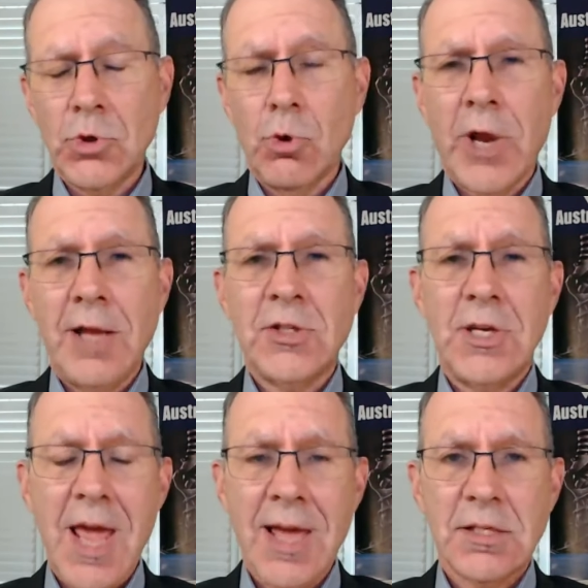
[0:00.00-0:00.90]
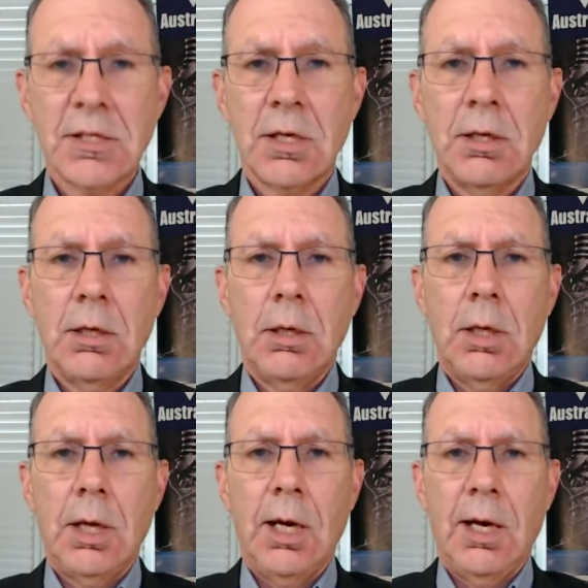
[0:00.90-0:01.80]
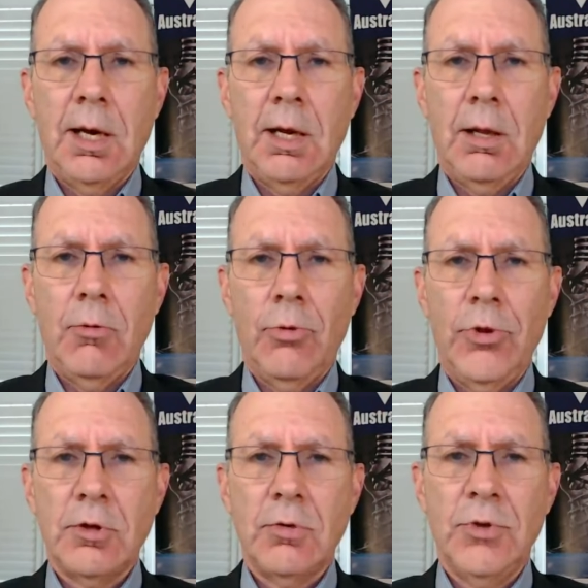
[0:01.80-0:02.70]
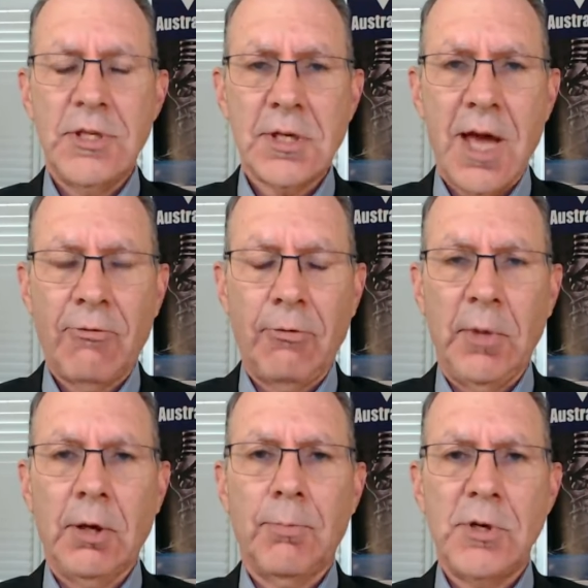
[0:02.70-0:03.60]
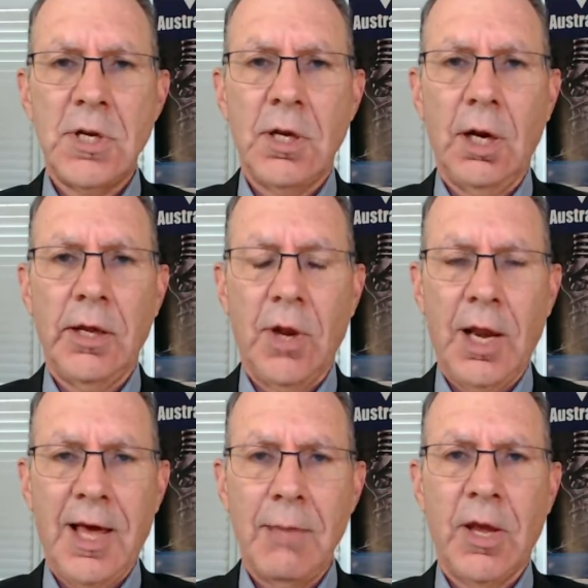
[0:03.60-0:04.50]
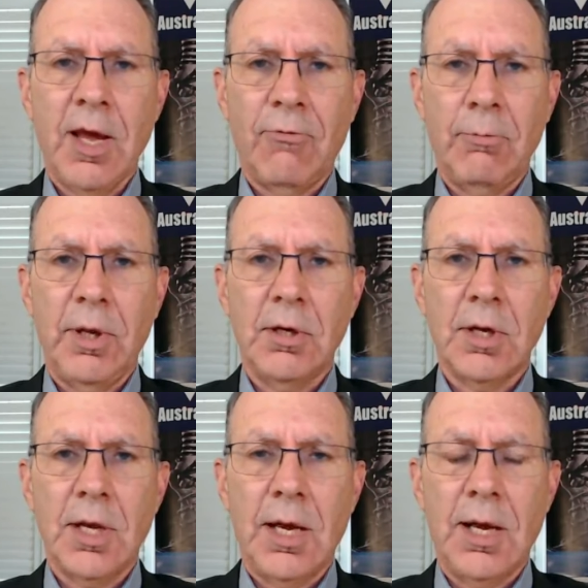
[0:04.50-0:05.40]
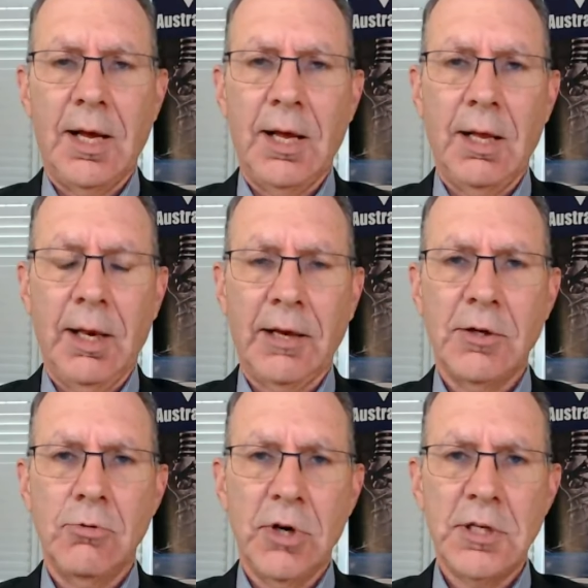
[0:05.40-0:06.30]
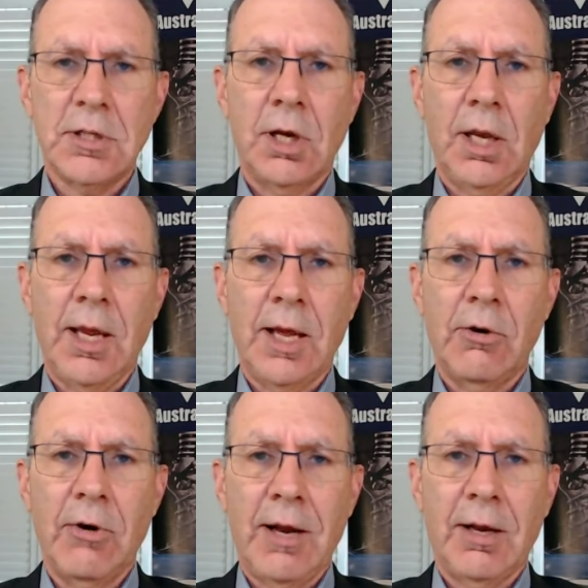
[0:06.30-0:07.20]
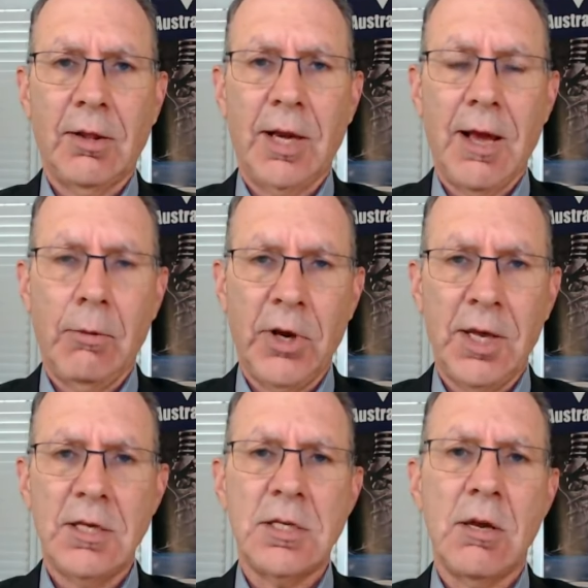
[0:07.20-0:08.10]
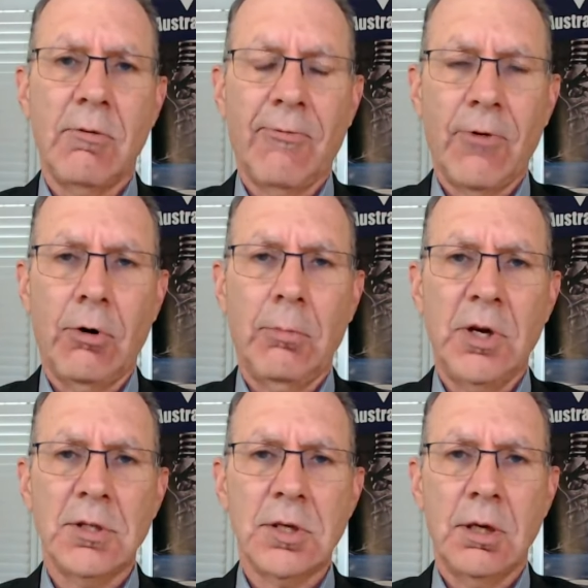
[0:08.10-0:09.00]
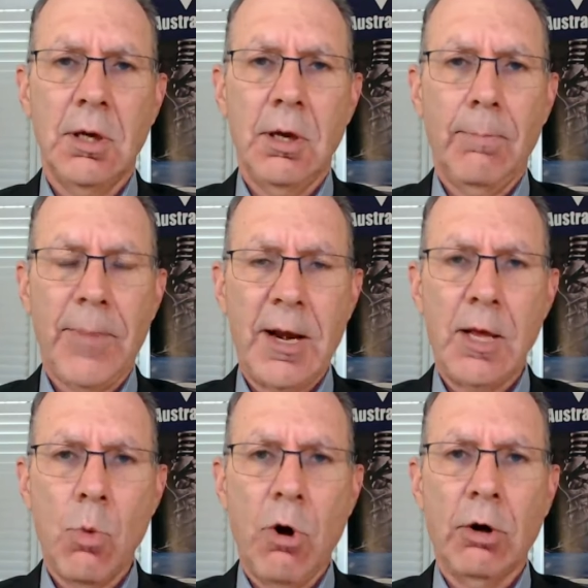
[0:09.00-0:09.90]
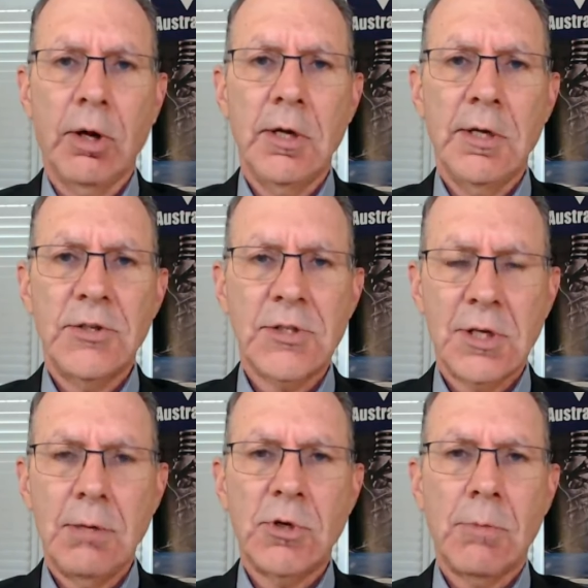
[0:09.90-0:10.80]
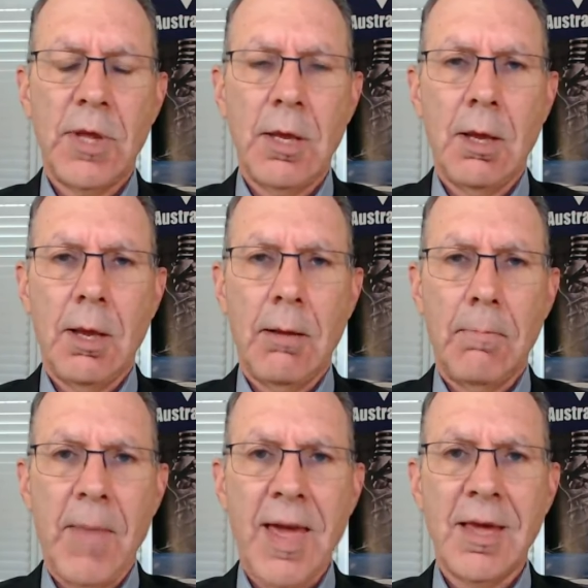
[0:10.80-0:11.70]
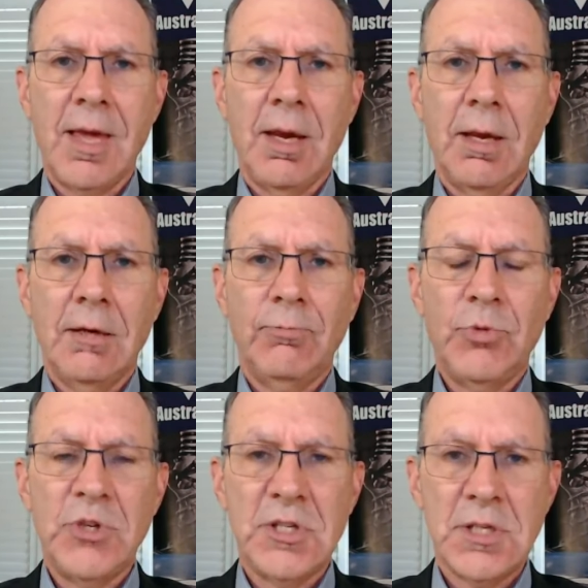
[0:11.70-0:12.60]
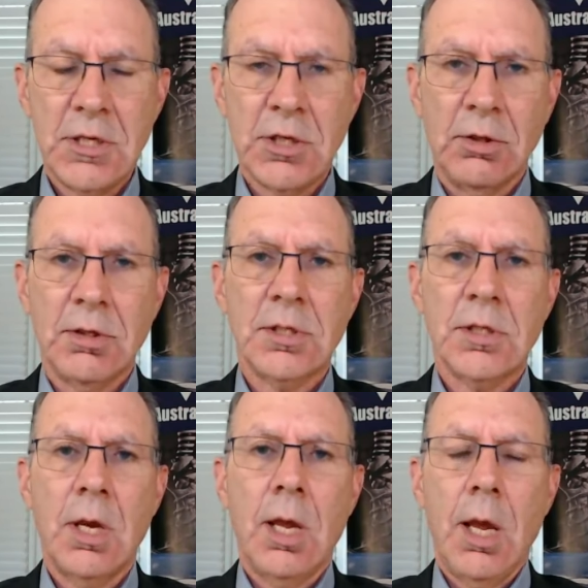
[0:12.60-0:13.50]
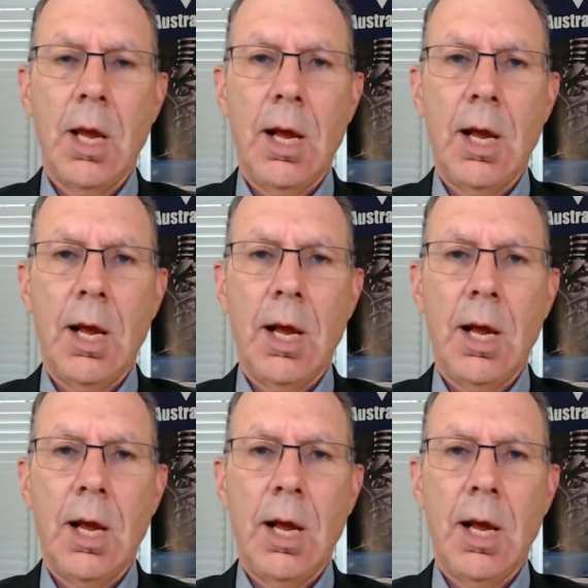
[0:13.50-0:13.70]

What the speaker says: short answer, yes. That this government, particularly the Labor government elected recently under Anthony Albanese and Foreign Minister Penny Wong, seem to be making decisions